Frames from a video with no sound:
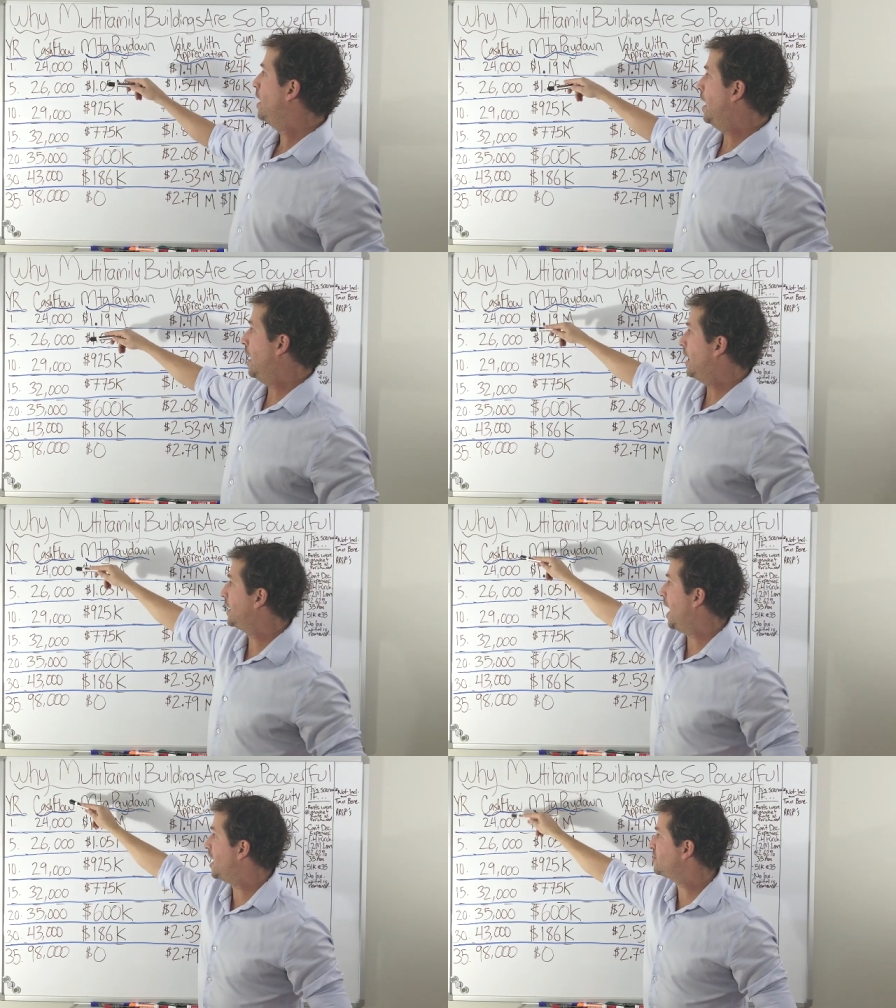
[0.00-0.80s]

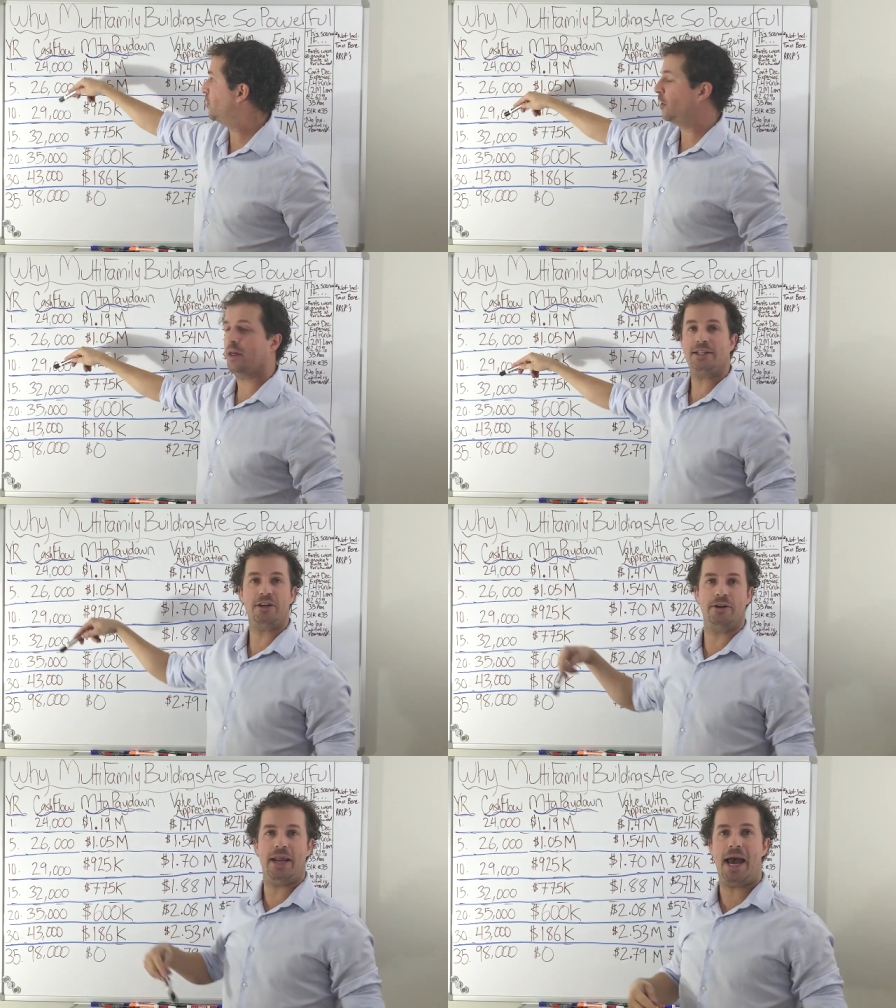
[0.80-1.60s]
Cash flow, that's
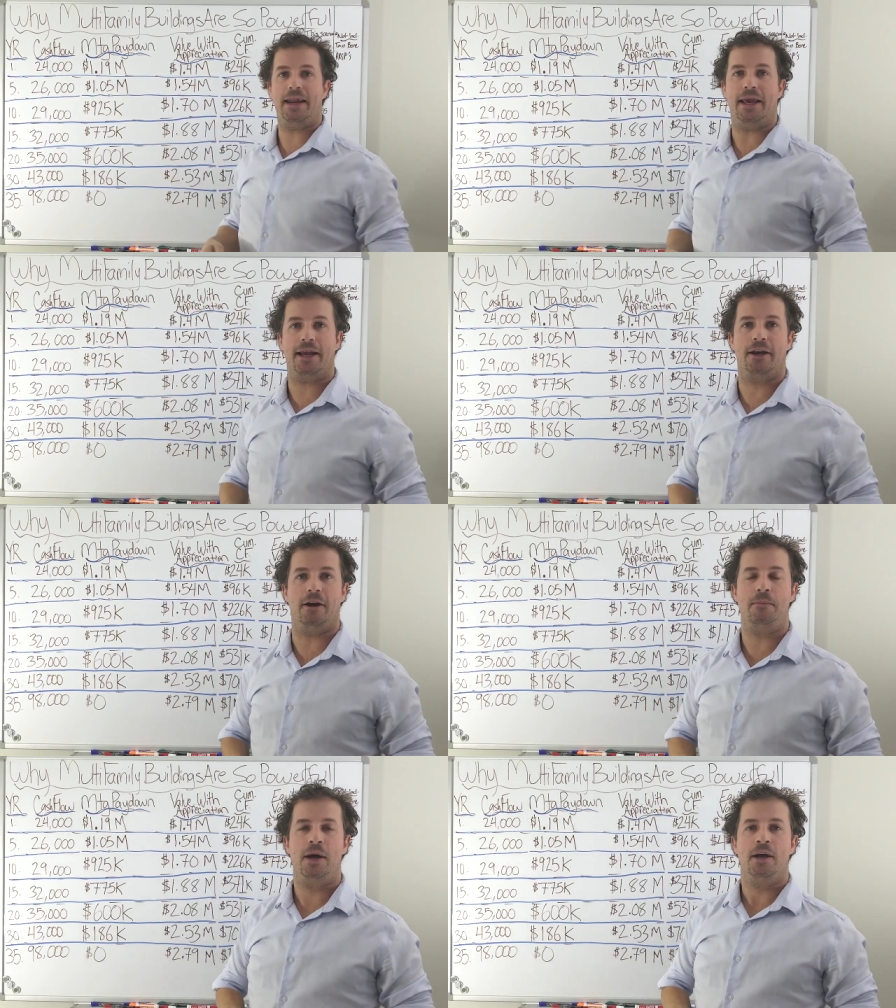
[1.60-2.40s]
your net
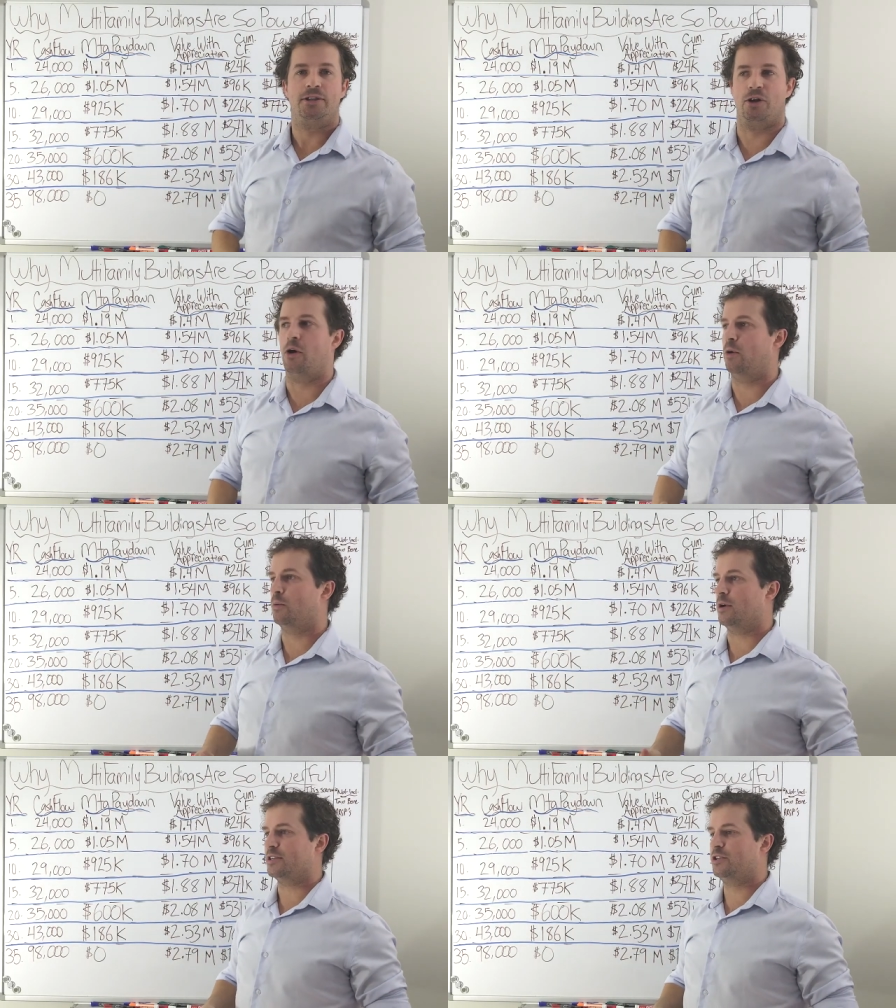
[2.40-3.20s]
income. So
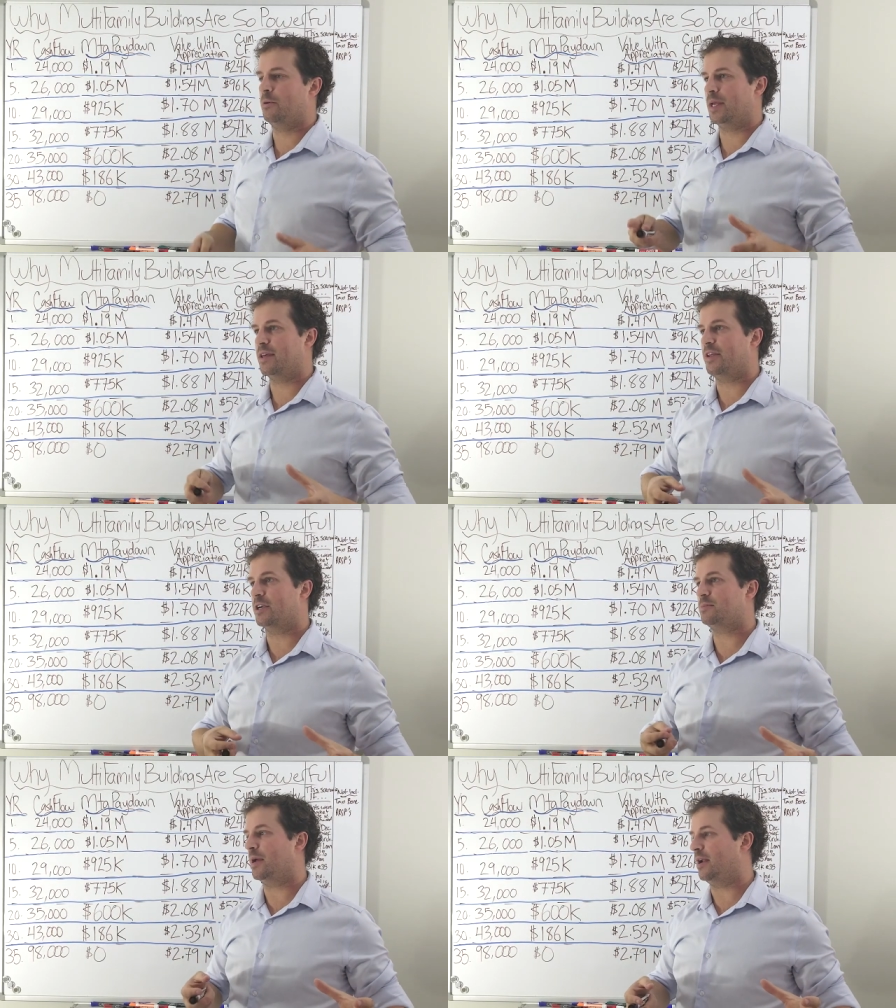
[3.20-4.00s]
we're assuming that
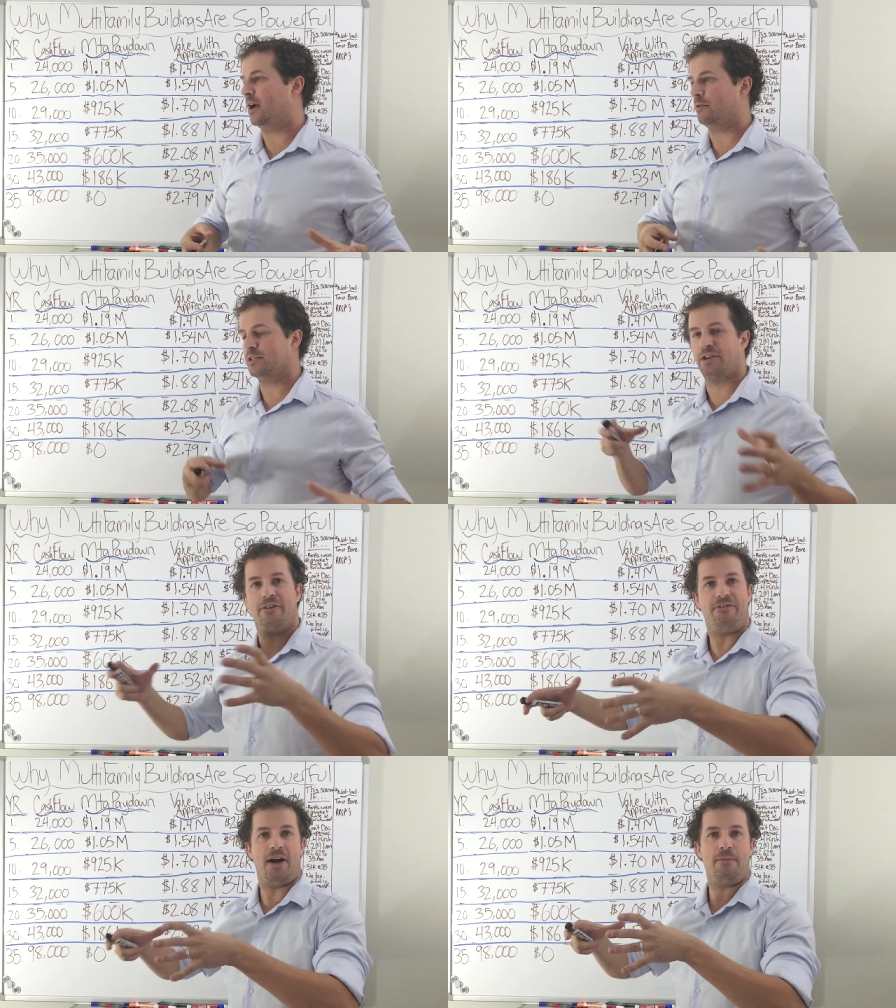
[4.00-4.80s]
there's been a
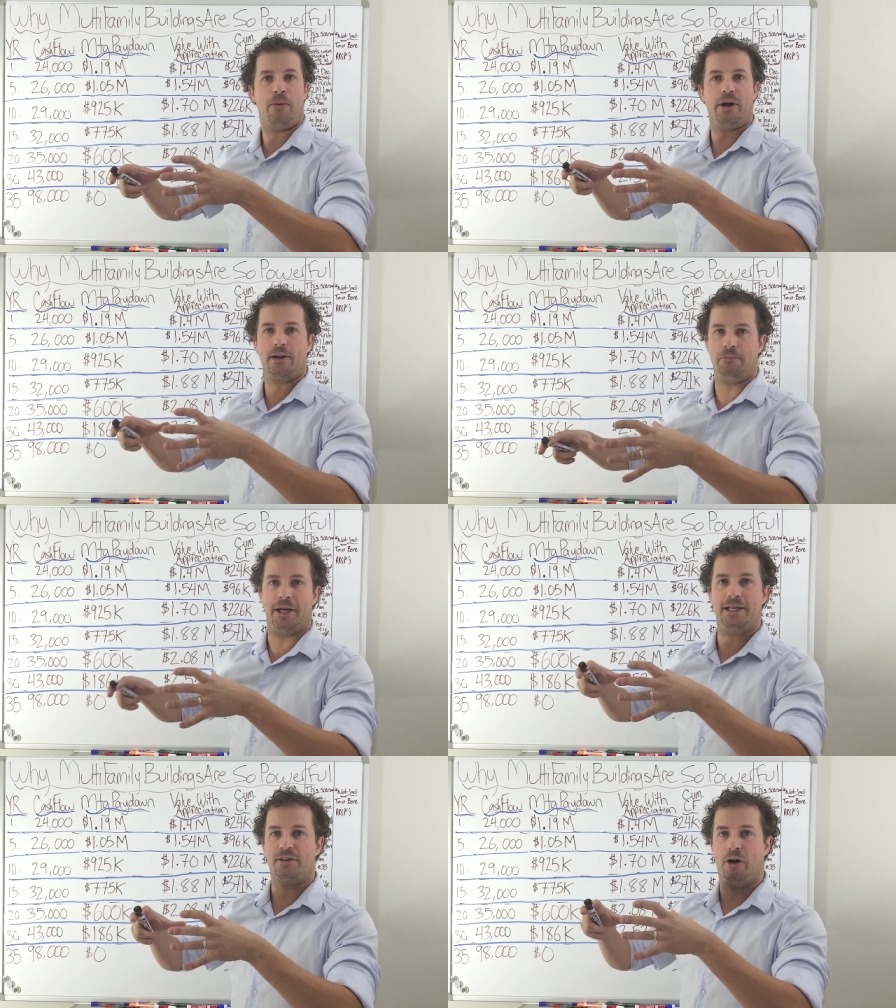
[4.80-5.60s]
reserve fund put in
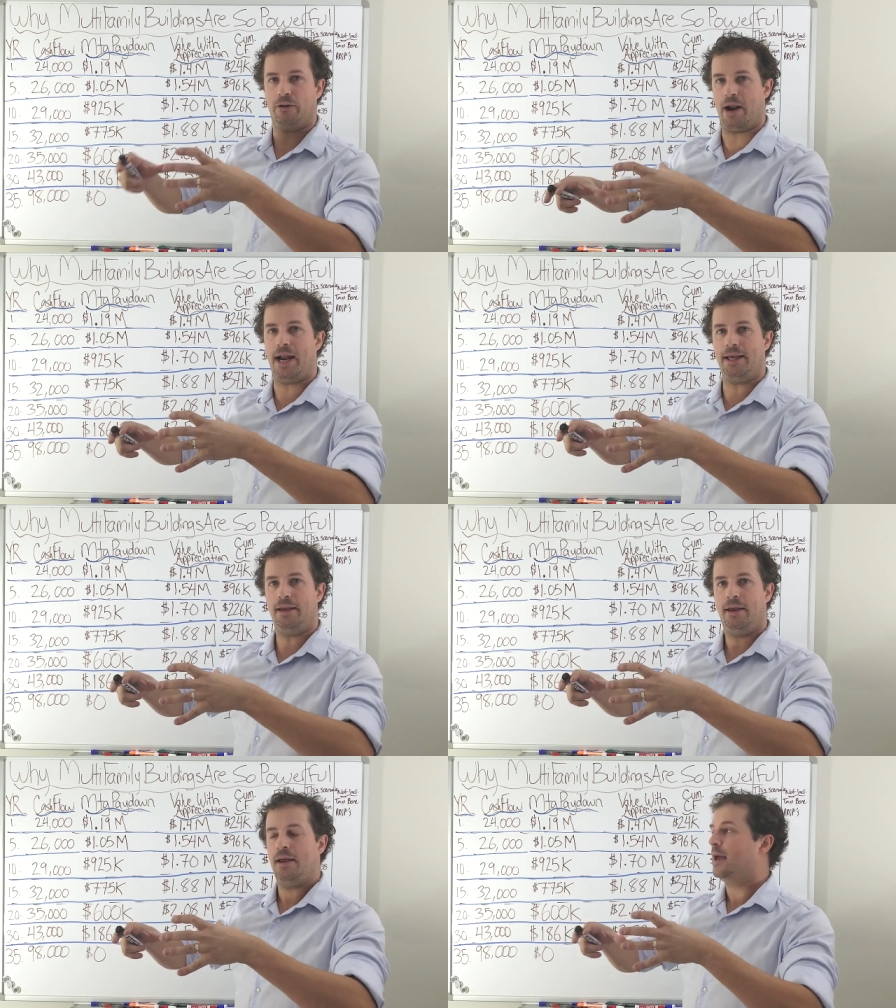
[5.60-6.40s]
place
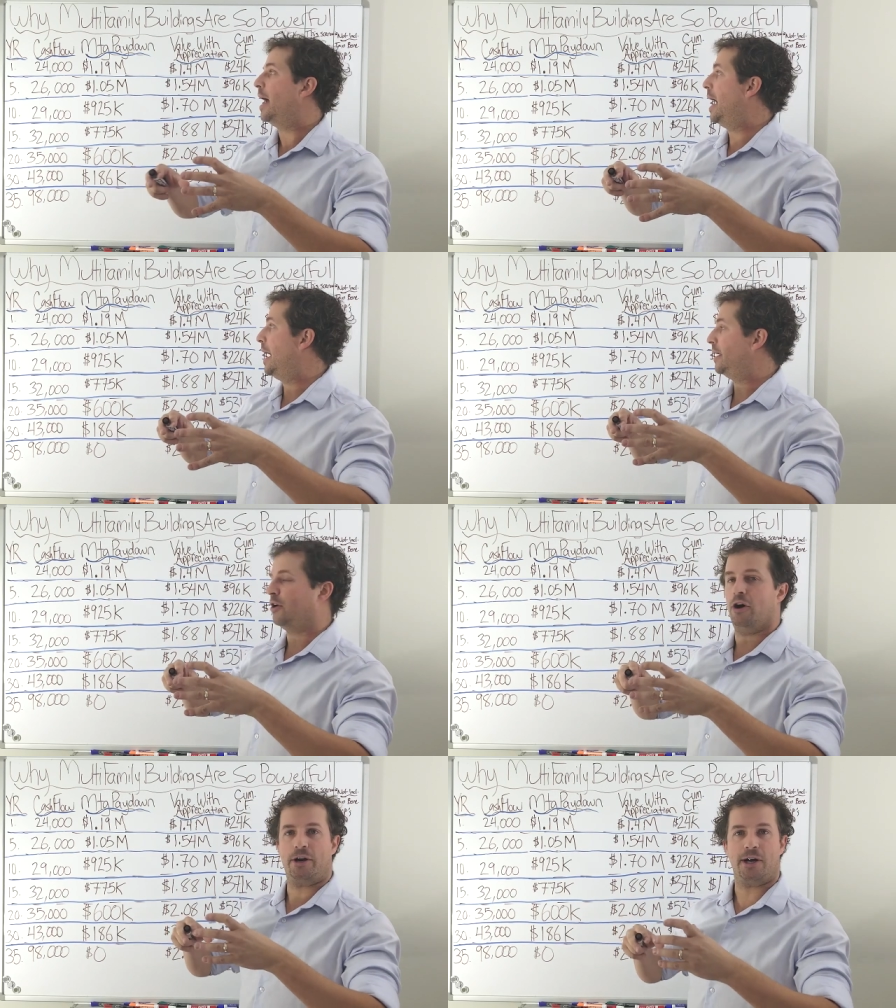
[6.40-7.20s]
already and
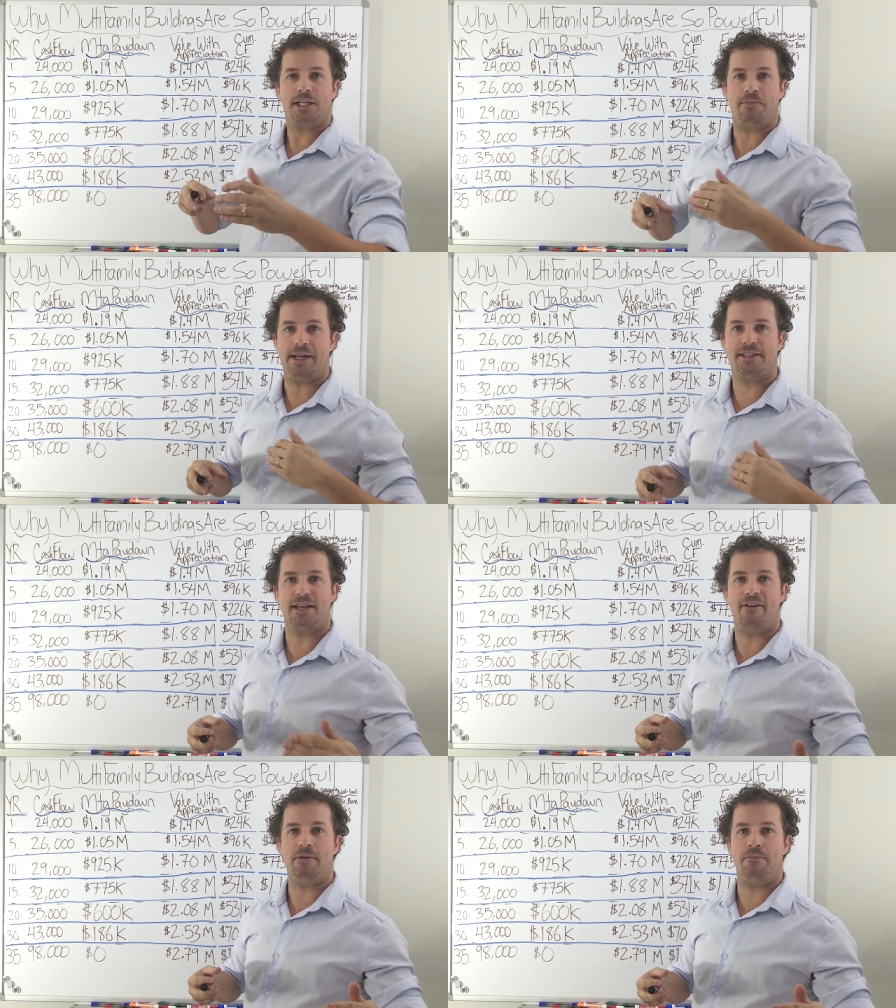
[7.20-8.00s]
all your expenses
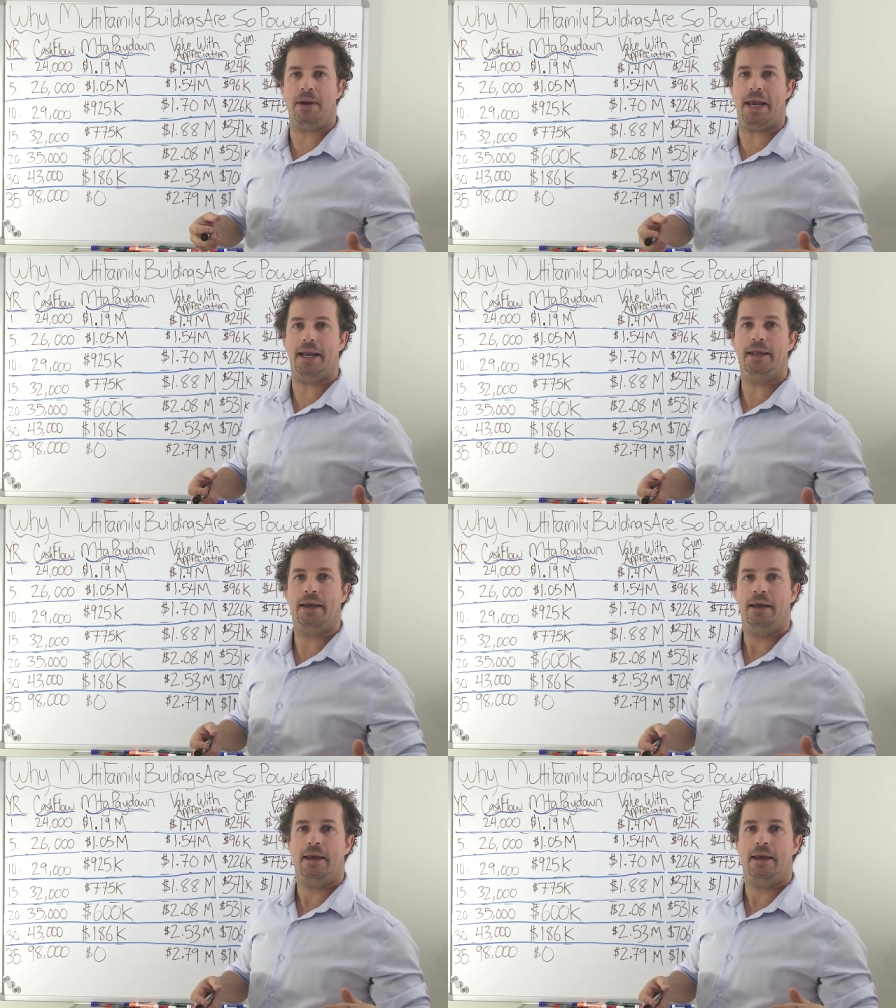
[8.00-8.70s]
have been paid.